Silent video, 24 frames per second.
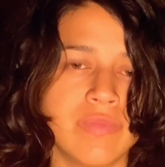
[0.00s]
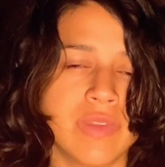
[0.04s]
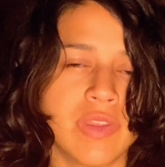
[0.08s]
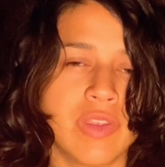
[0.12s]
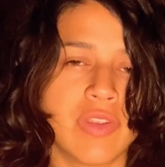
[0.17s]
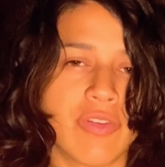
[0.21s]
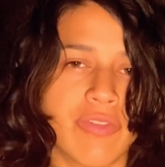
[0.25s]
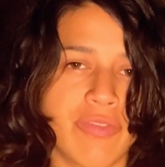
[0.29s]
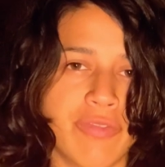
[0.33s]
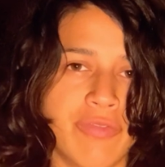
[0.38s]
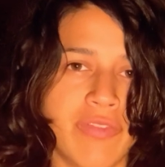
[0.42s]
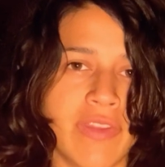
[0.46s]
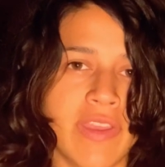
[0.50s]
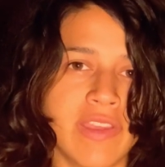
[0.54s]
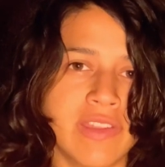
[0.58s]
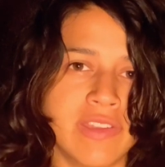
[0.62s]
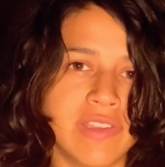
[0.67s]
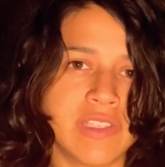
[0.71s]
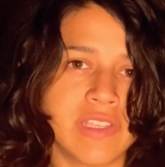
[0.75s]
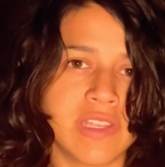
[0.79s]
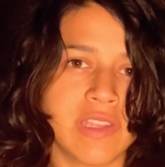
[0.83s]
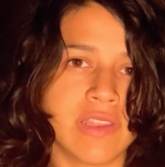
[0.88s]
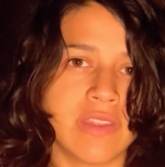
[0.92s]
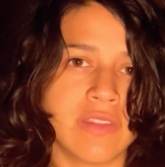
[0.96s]
You're
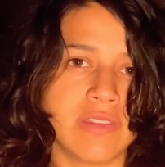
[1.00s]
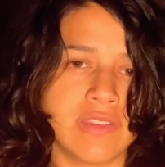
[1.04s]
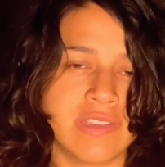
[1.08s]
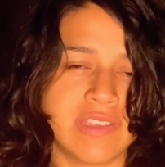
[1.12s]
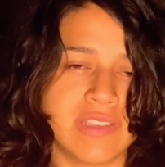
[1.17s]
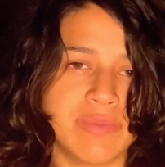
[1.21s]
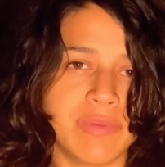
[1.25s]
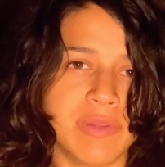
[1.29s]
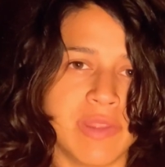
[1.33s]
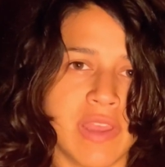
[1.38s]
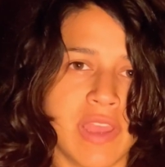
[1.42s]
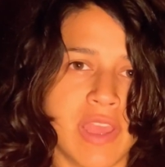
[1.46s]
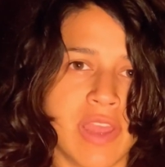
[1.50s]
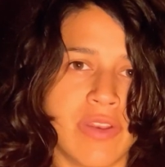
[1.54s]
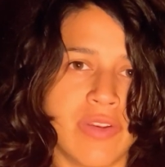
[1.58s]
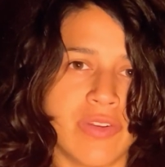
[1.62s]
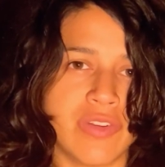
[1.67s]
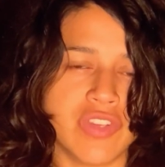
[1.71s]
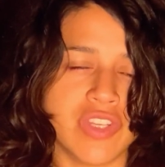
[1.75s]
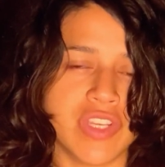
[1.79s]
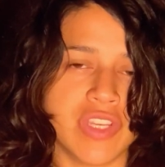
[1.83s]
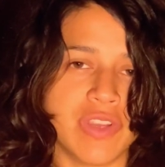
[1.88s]
facing the split energy.